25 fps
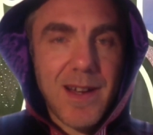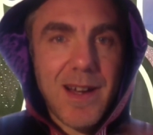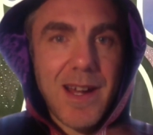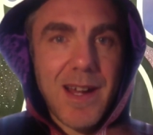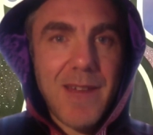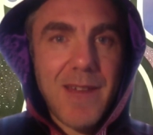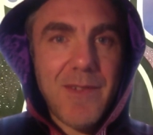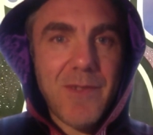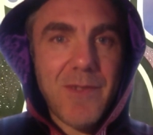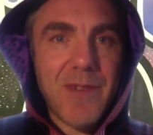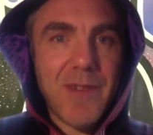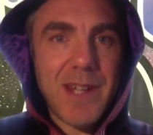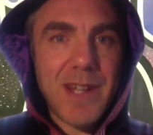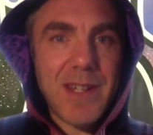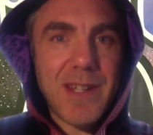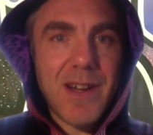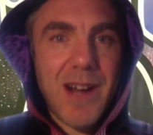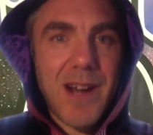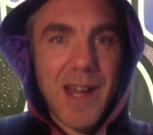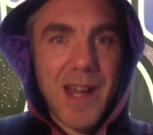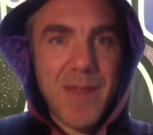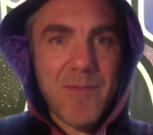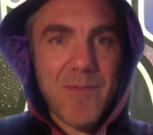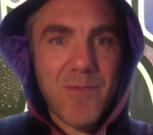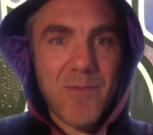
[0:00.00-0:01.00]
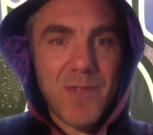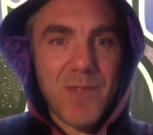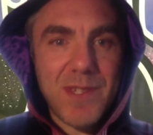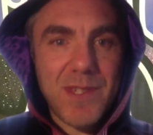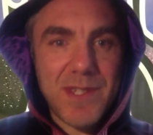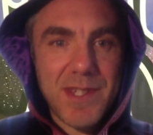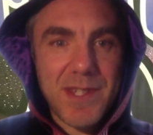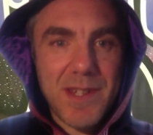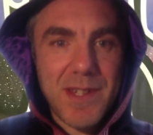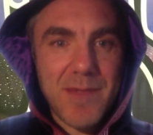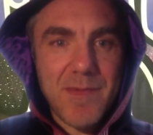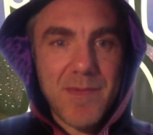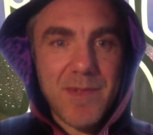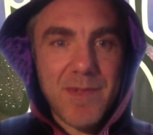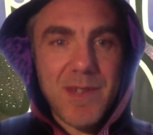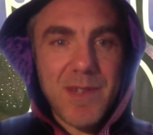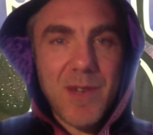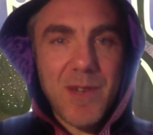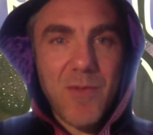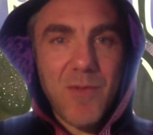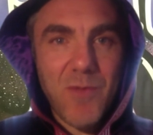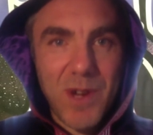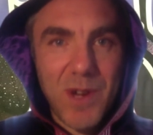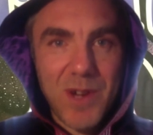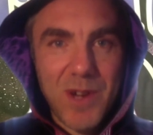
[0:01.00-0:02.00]
everyone. I am Wizardom,
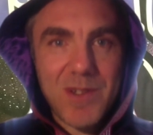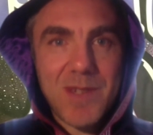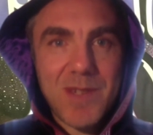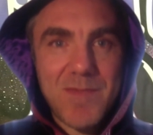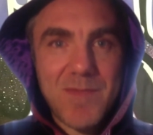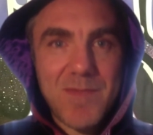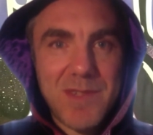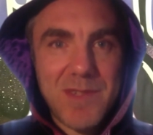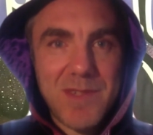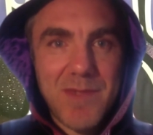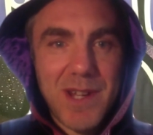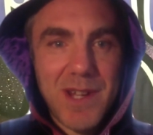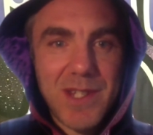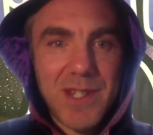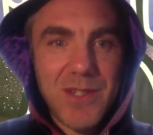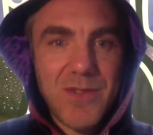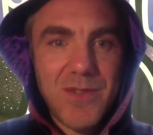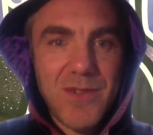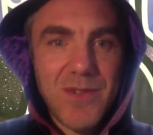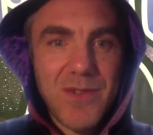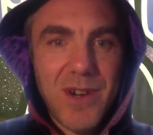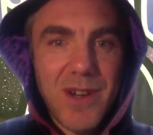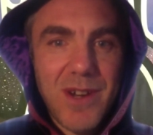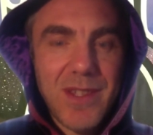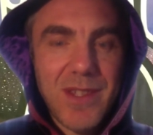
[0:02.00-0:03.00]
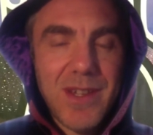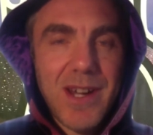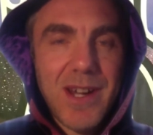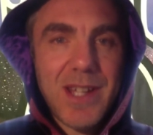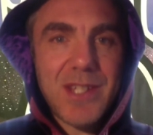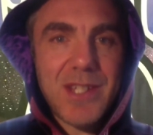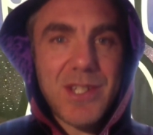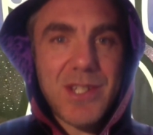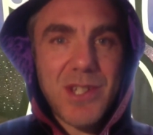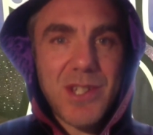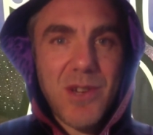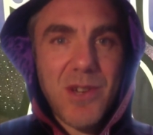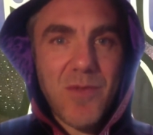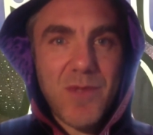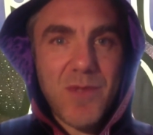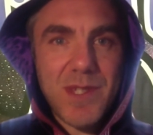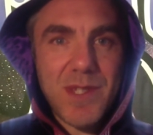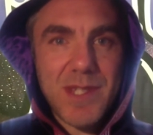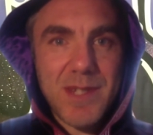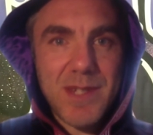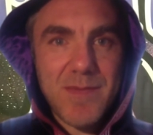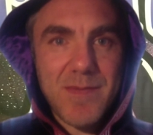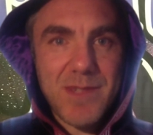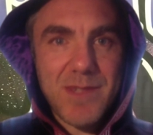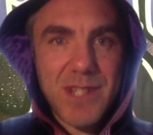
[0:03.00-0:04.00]
and welcome to my new online show,
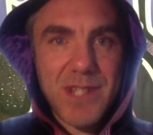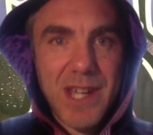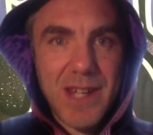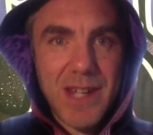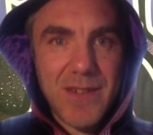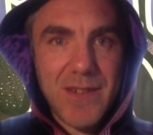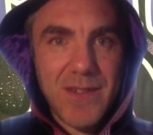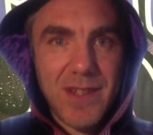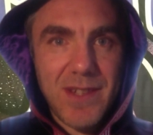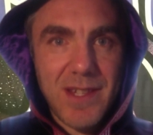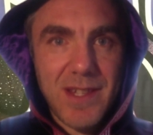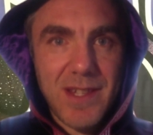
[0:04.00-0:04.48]
Wizardom Channel.